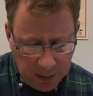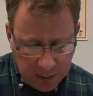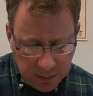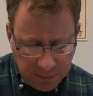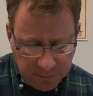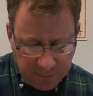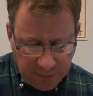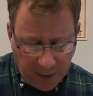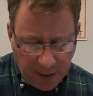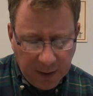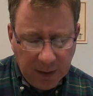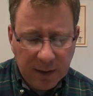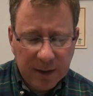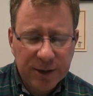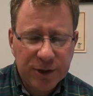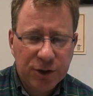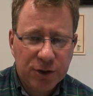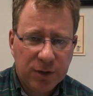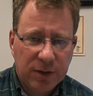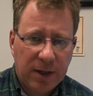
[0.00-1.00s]
The final
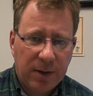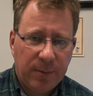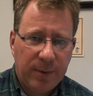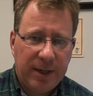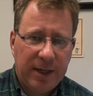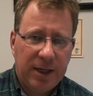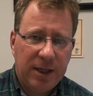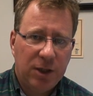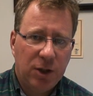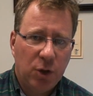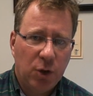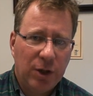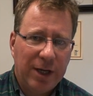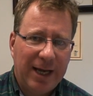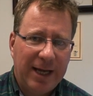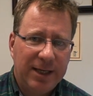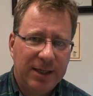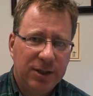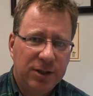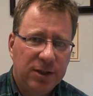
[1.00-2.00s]
issue that we need to look
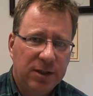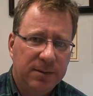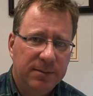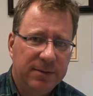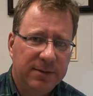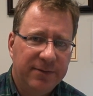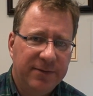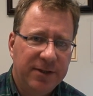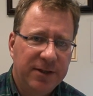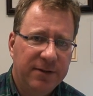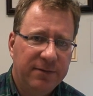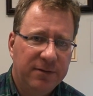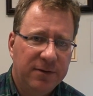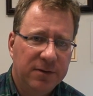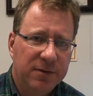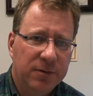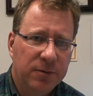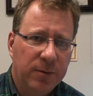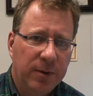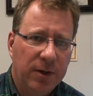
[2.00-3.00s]
at in terms of a
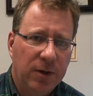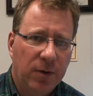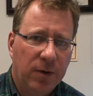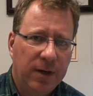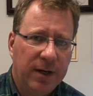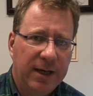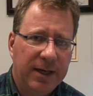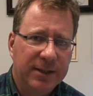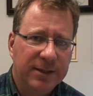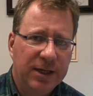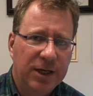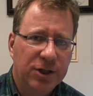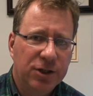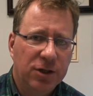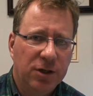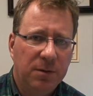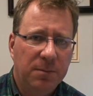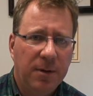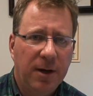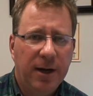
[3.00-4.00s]
difference between
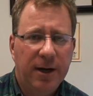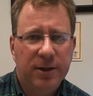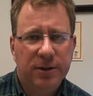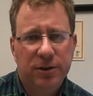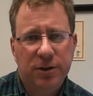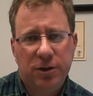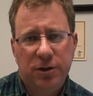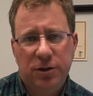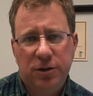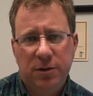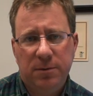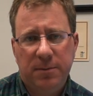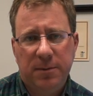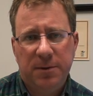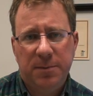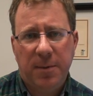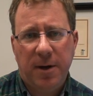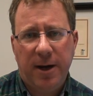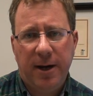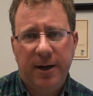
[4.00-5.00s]
organizational buyers and consumer
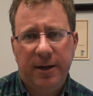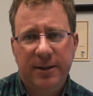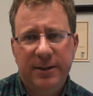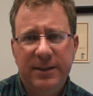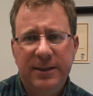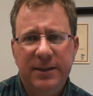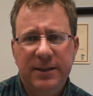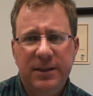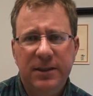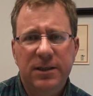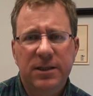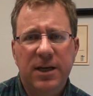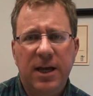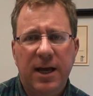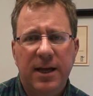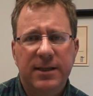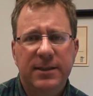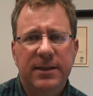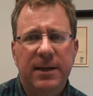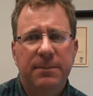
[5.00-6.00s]
buyers is this
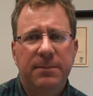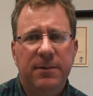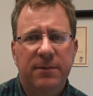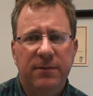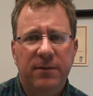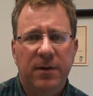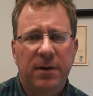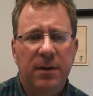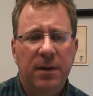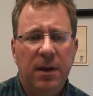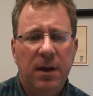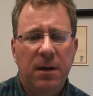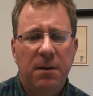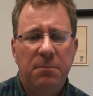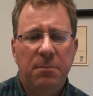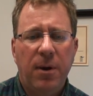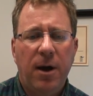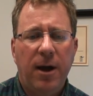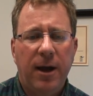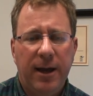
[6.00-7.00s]
concept of a
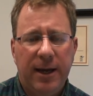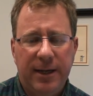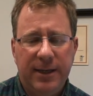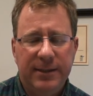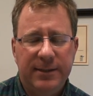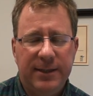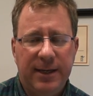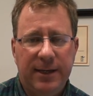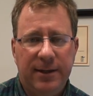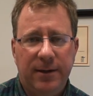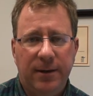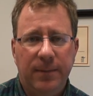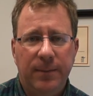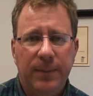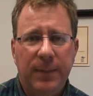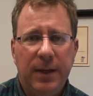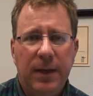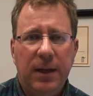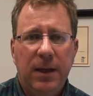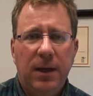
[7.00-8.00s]
buying center.
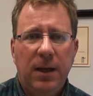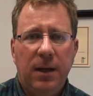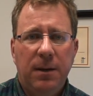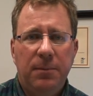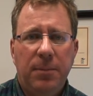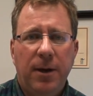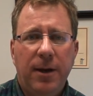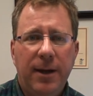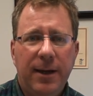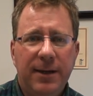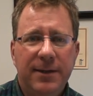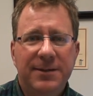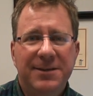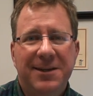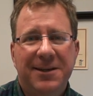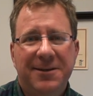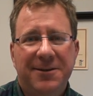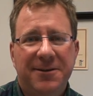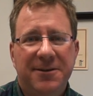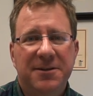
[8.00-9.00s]
A buying
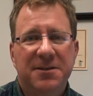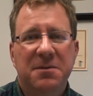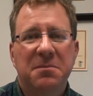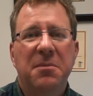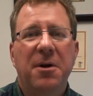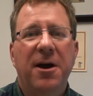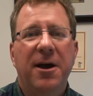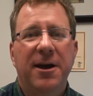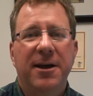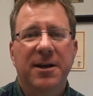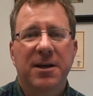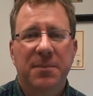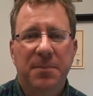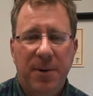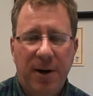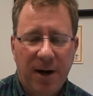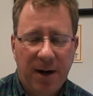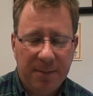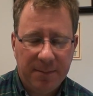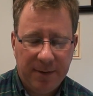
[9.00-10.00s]
center is a buying
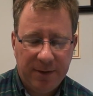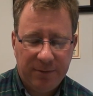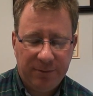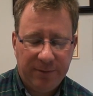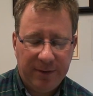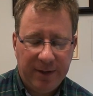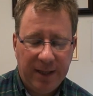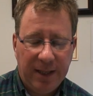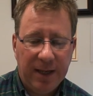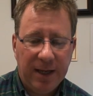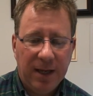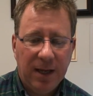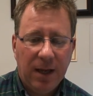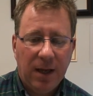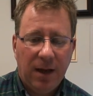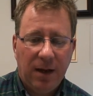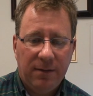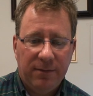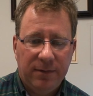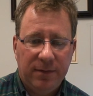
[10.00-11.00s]
department, really,
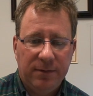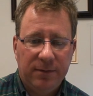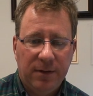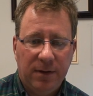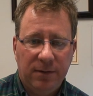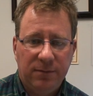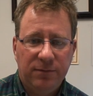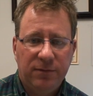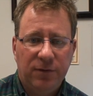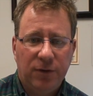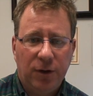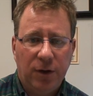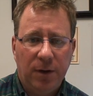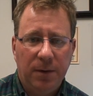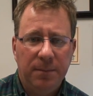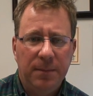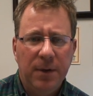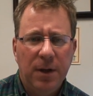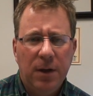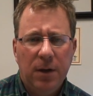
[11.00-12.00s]
of a
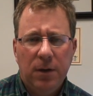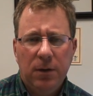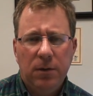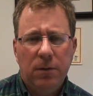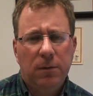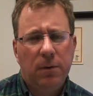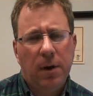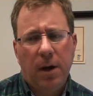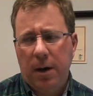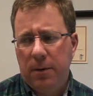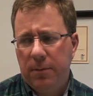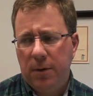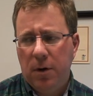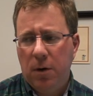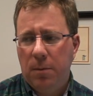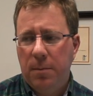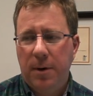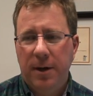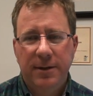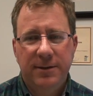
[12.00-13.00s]
firm. You or I would
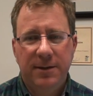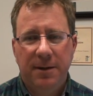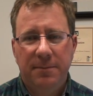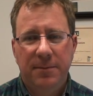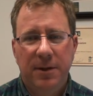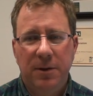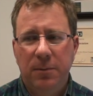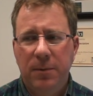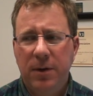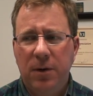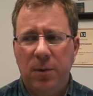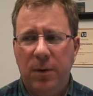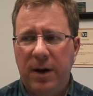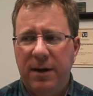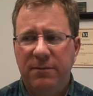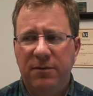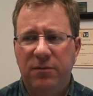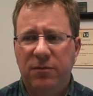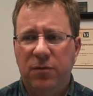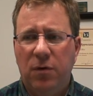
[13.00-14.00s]
go buy something. We don't
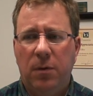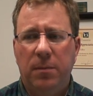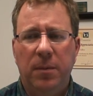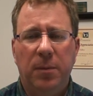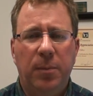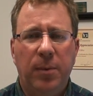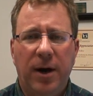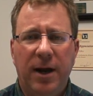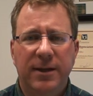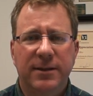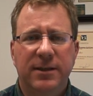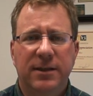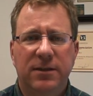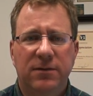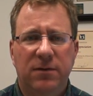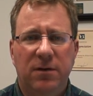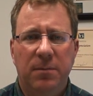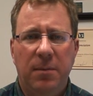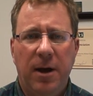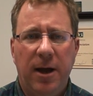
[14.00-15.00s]
have a formal process
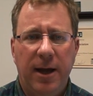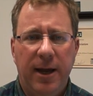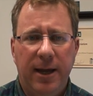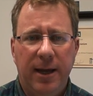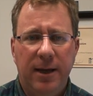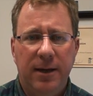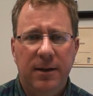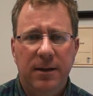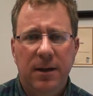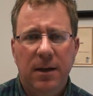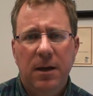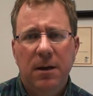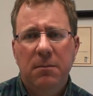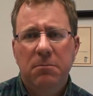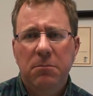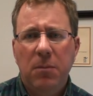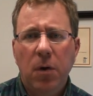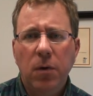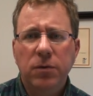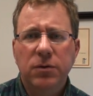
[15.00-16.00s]
for buying it.
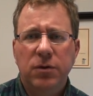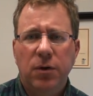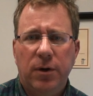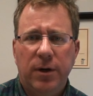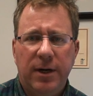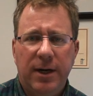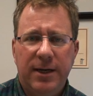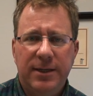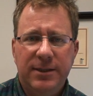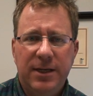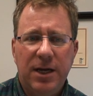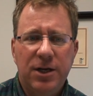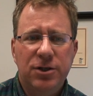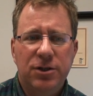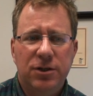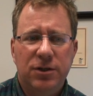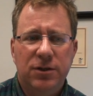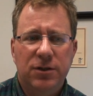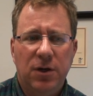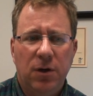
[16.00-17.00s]
Most
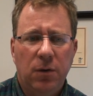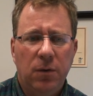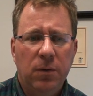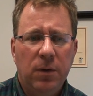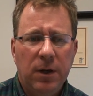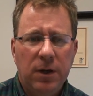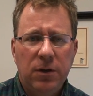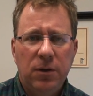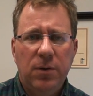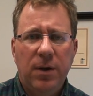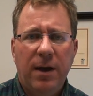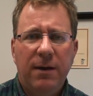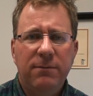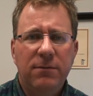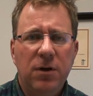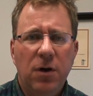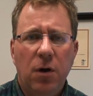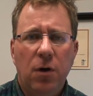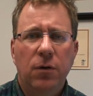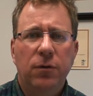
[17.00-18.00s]
organizations, though, you have
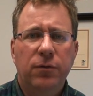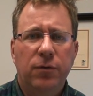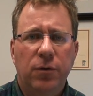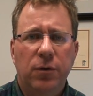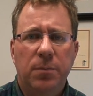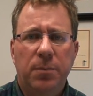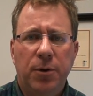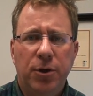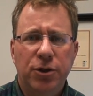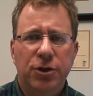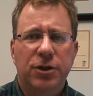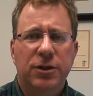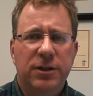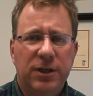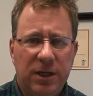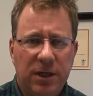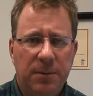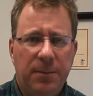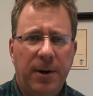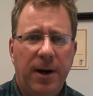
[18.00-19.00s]
to go through the
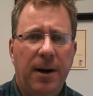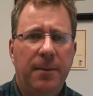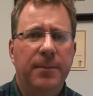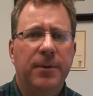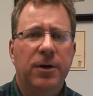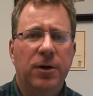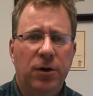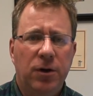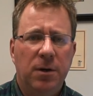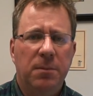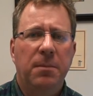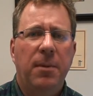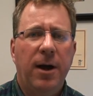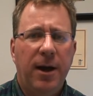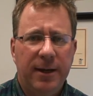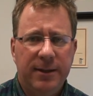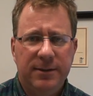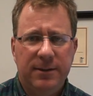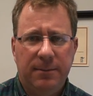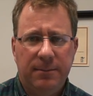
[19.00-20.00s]
purchasing department in order to
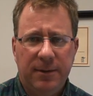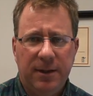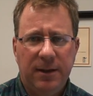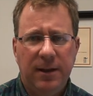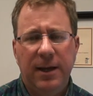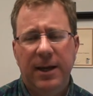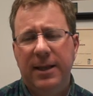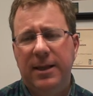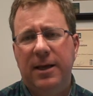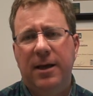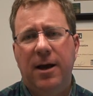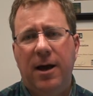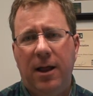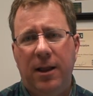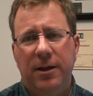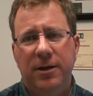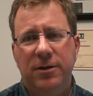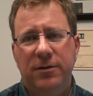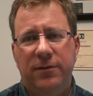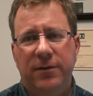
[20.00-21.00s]
buy something. Like at the
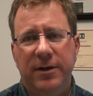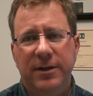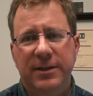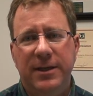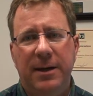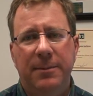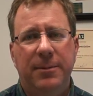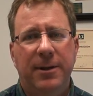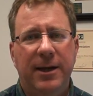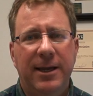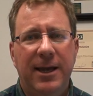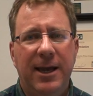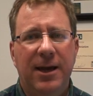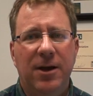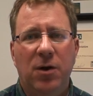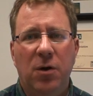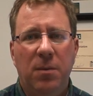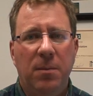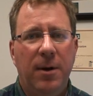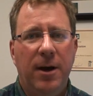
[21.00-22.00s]
college, for example, I
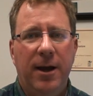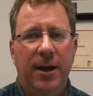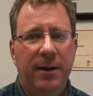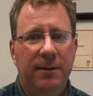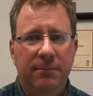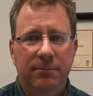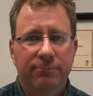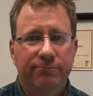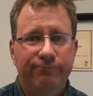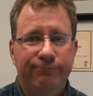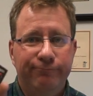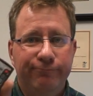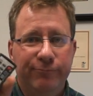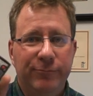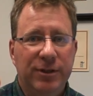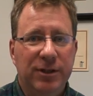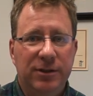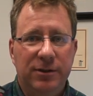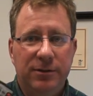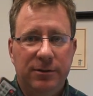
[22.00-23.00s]
can't go buy
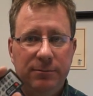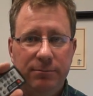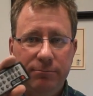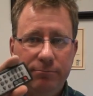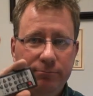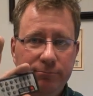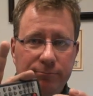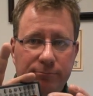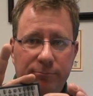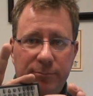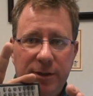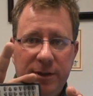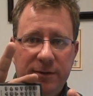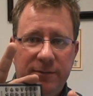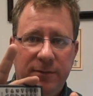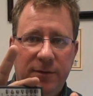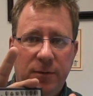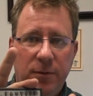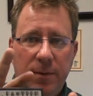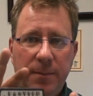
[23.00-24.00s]
this piece
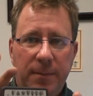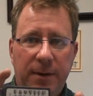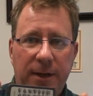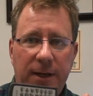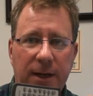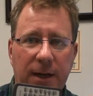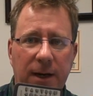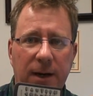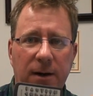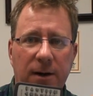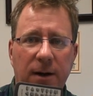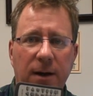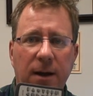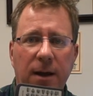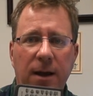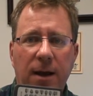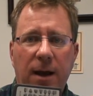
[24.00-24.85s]
of equipment here.